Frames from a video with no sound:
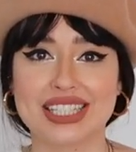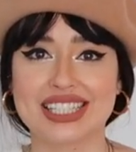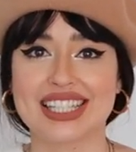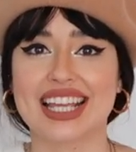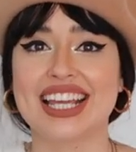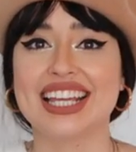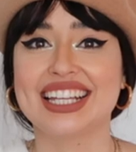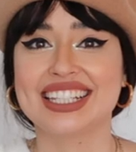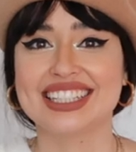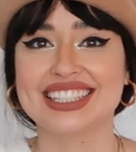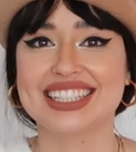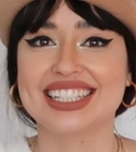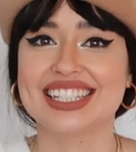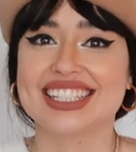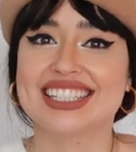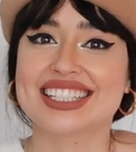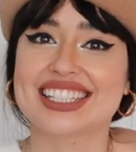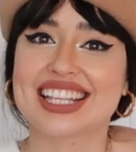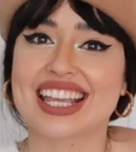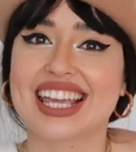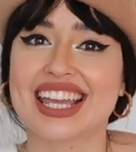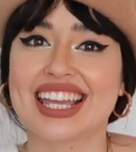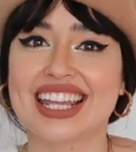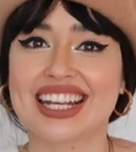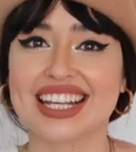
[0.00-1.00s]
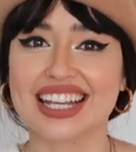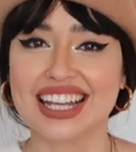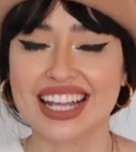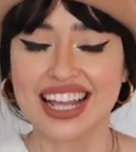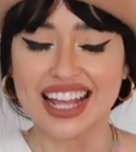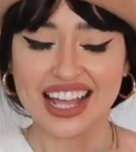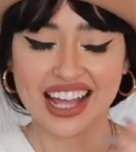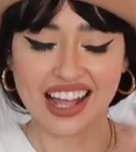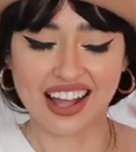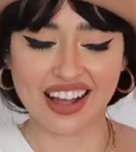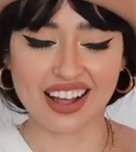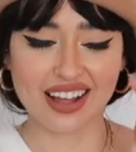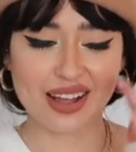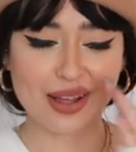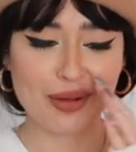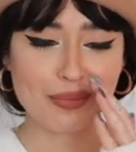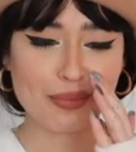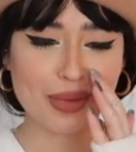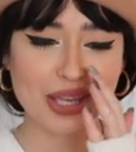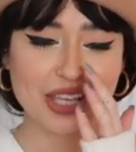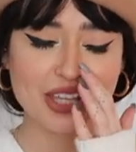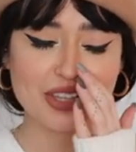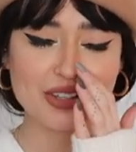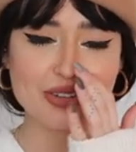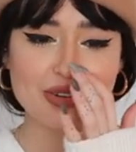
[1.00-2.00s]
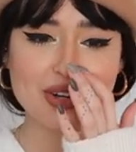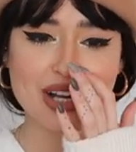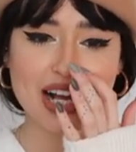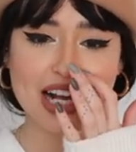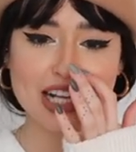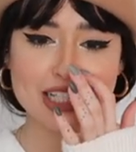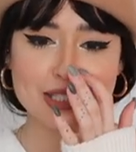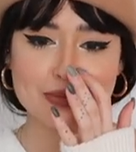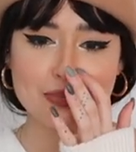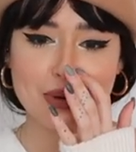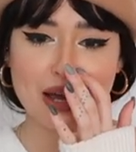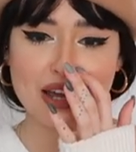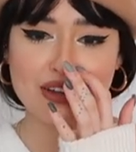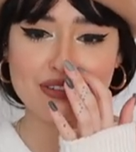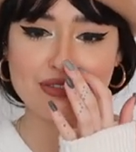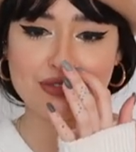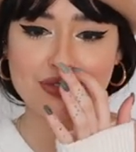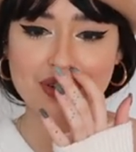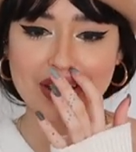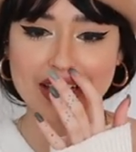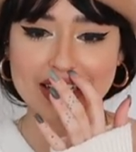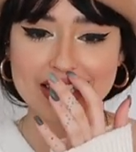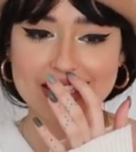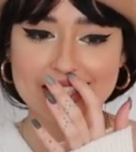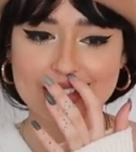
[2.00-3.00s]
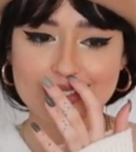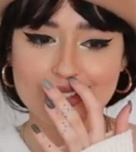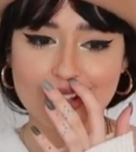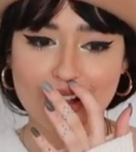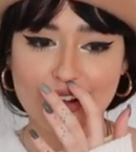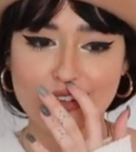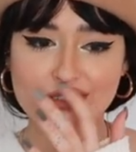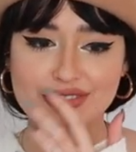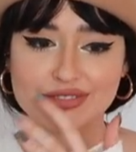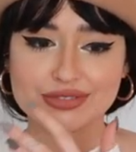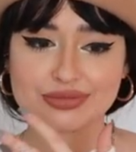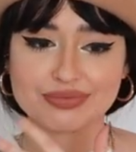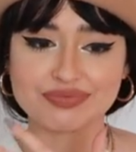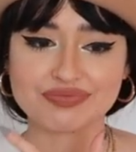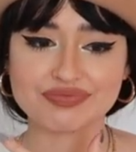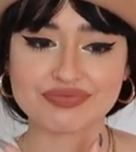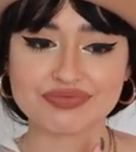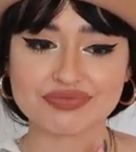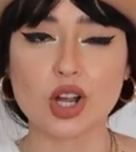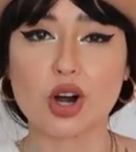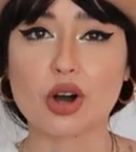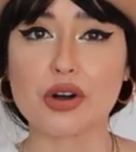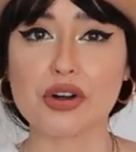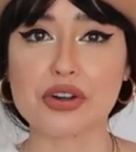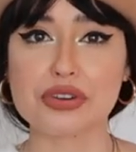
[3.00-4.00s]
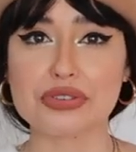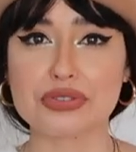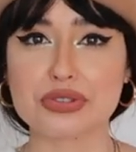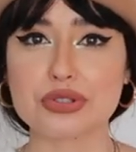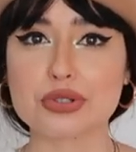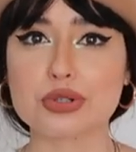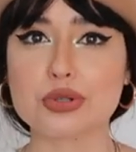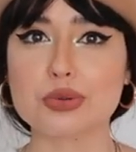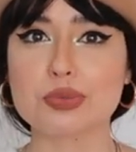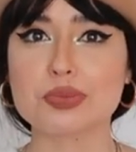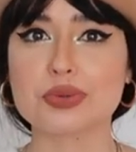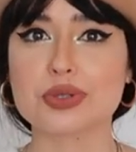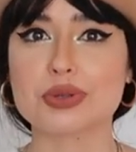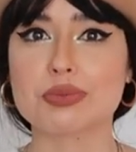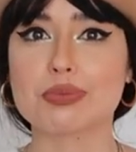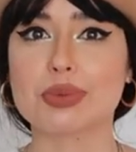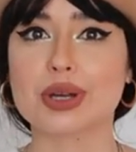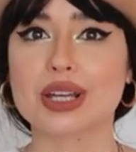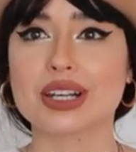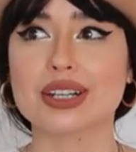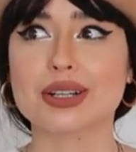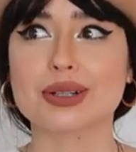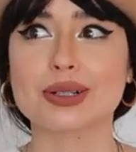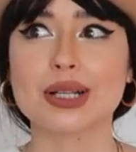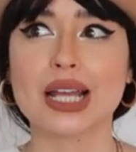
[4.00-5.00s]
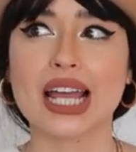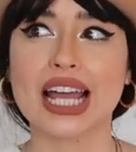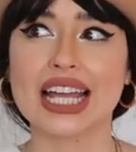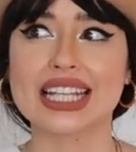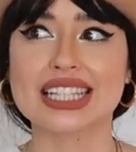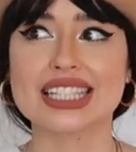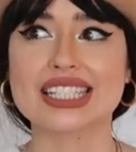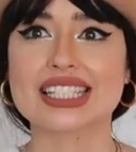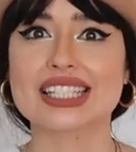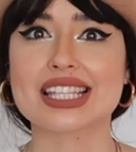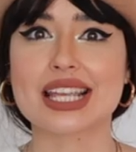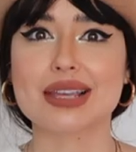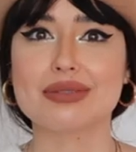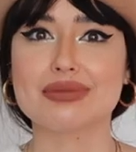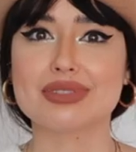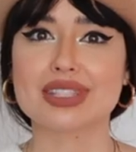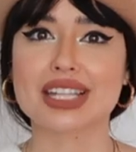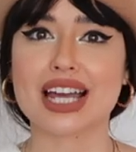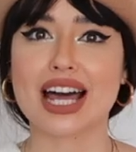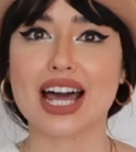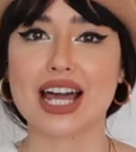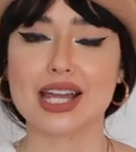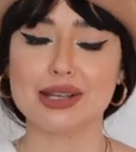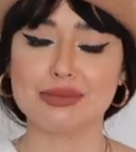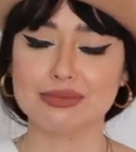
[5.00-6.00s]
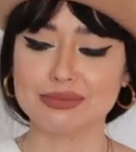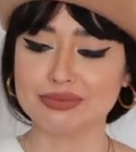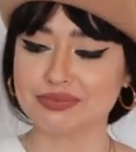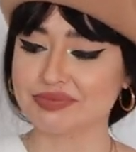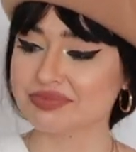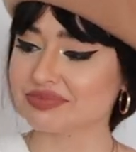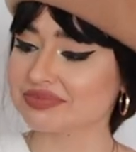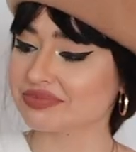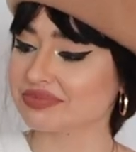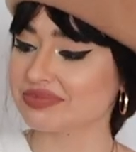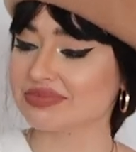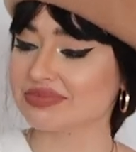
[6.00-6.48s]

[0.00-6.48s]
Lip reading: saying this and making you guys buy fake stuff or dupes, but at the same time,